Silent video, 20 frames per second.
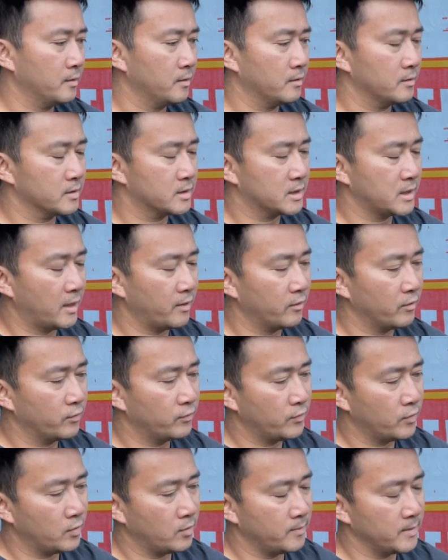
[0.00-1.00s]

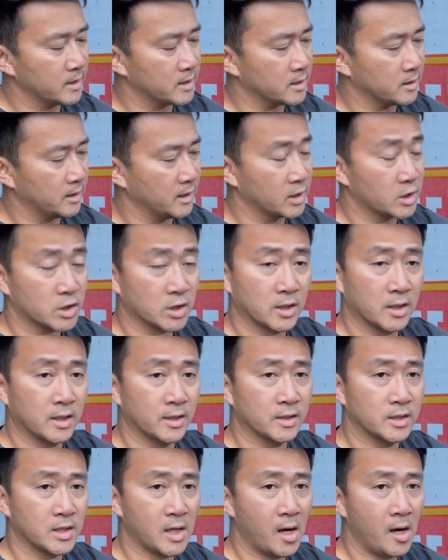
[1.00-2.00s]
styrofoam insulation on
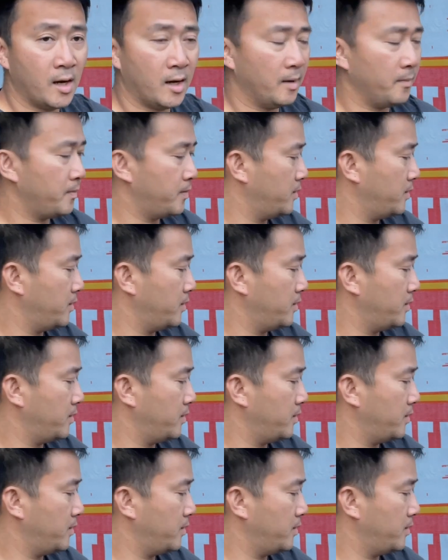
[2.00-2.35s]
top,